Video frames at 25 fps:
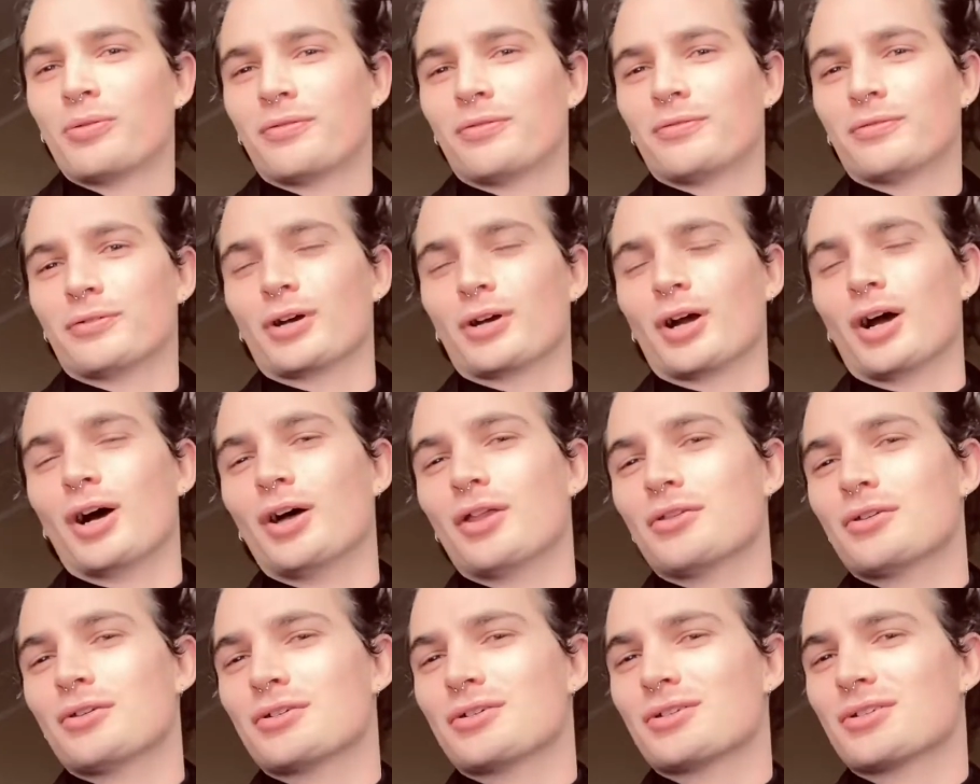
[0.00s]
For
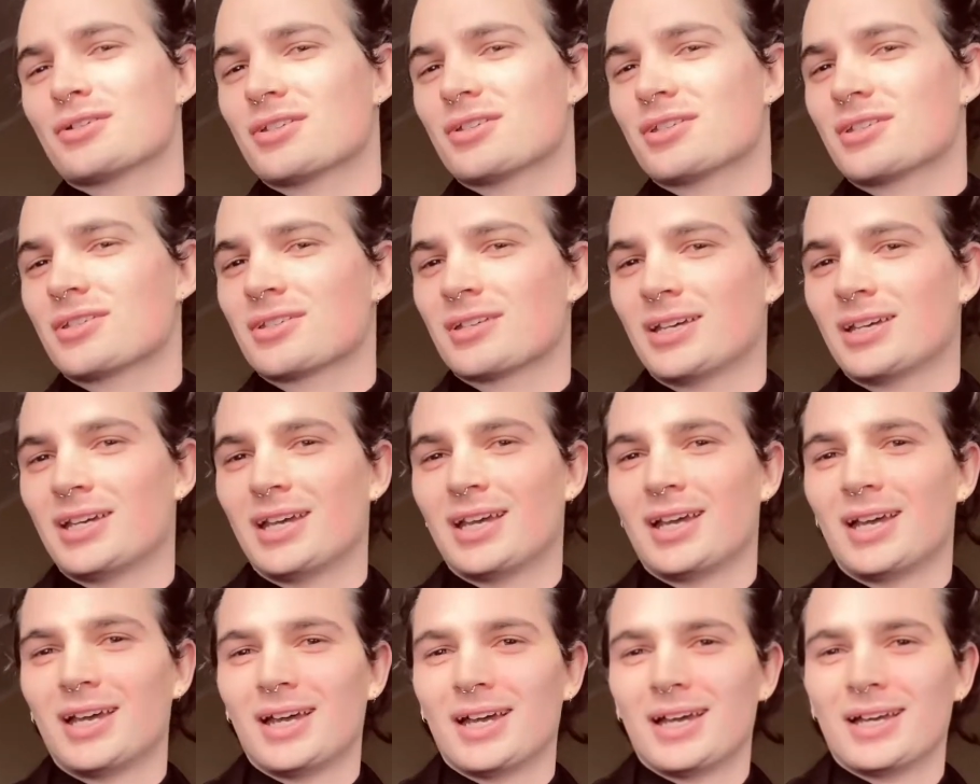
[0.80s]
others,
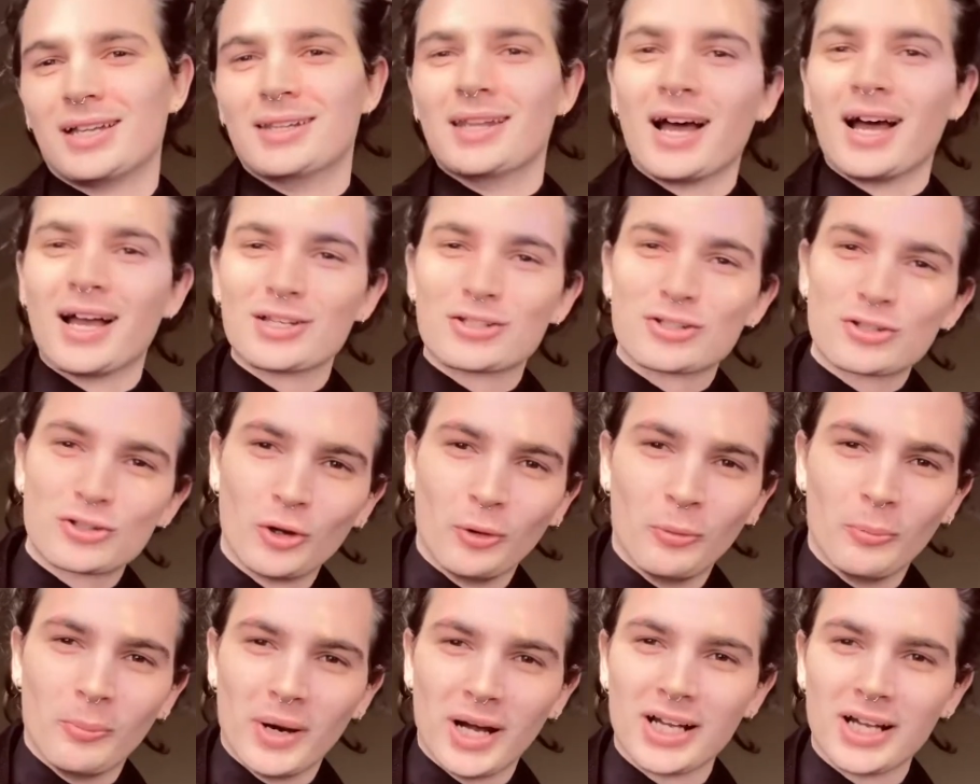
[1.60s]
not so
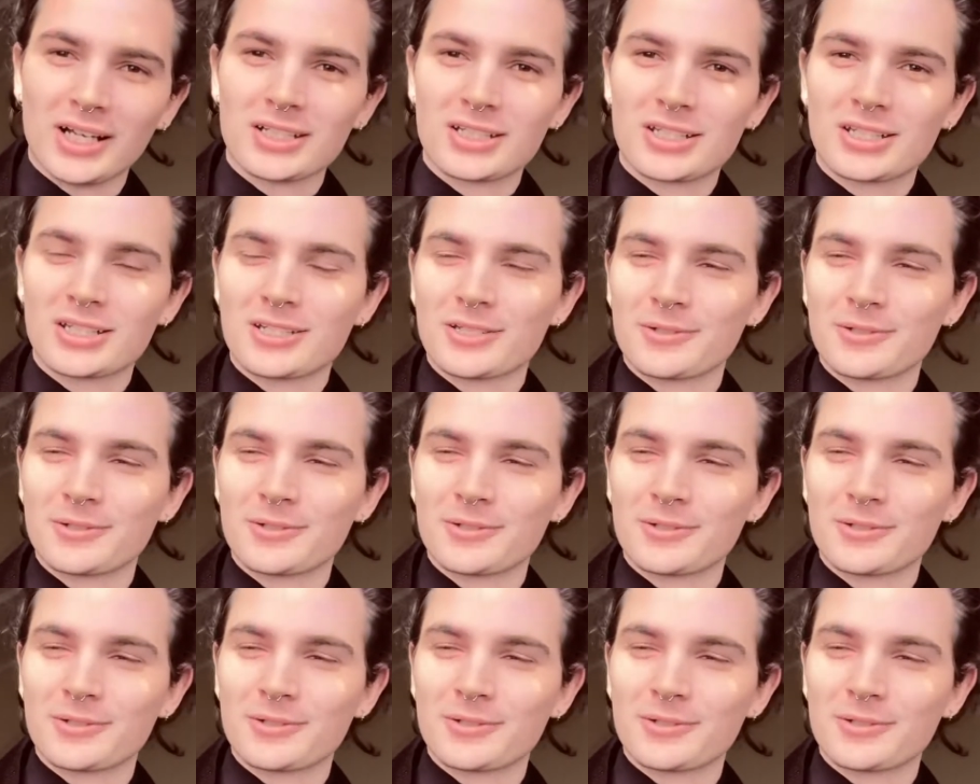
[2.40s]
much.